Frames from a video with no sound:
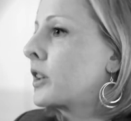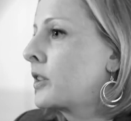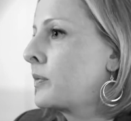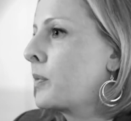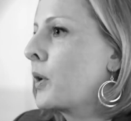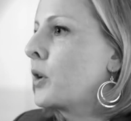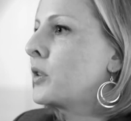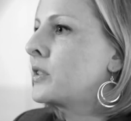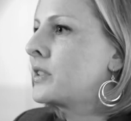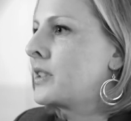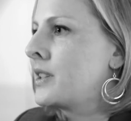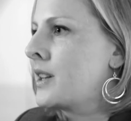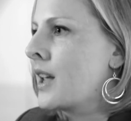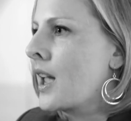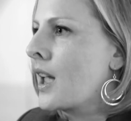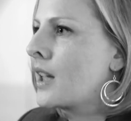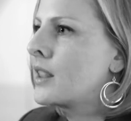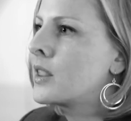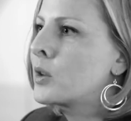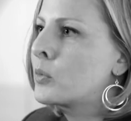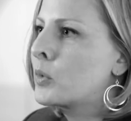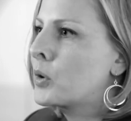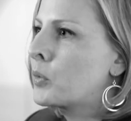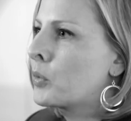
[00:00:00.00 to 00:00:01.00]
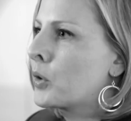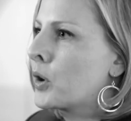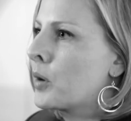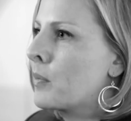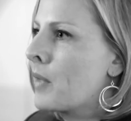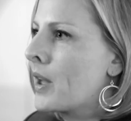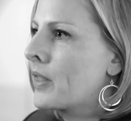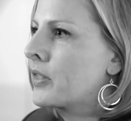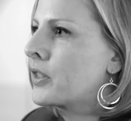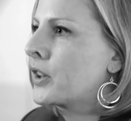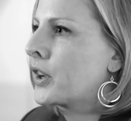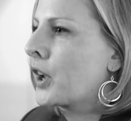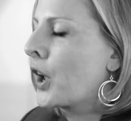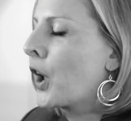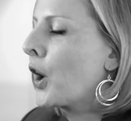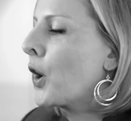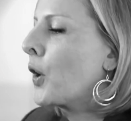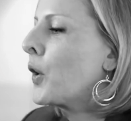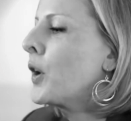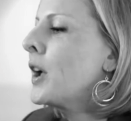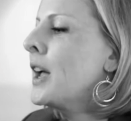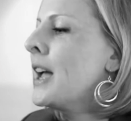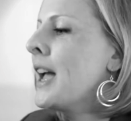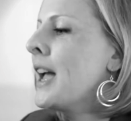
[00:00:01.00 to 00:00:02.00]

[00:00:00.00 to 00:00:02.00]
exposed today than we were a month ago.